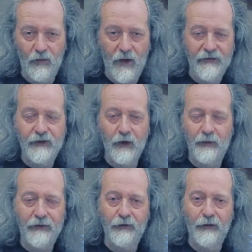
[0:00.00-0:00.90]
I've talked
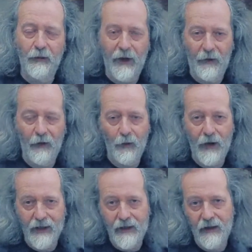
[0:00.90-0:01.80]
before about the
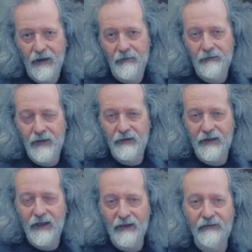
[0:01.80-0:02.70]
way
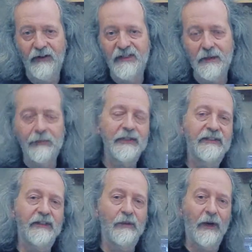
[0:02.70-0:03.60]
music in a very
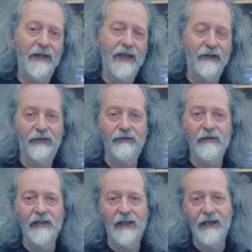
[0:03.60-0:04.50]
simplistic way has
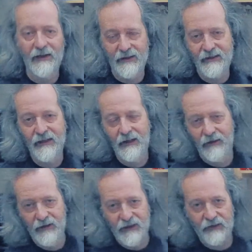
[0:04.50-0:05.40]
3 layers.
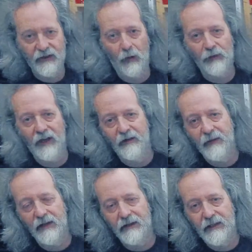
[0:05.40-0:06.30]
There's a top line of
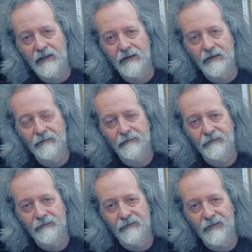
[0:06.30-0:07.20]
melody
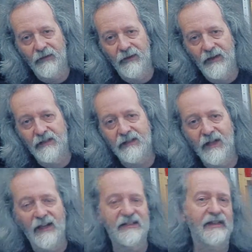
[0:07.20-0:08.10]
that's
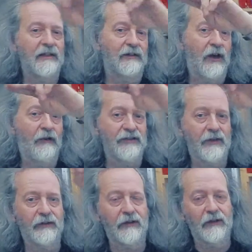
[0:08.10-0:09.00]
a single
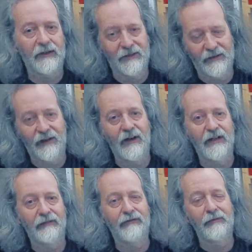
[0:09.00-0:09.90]
horizontal line
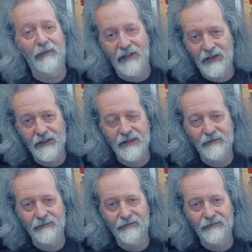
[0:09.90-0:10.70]
of pitches.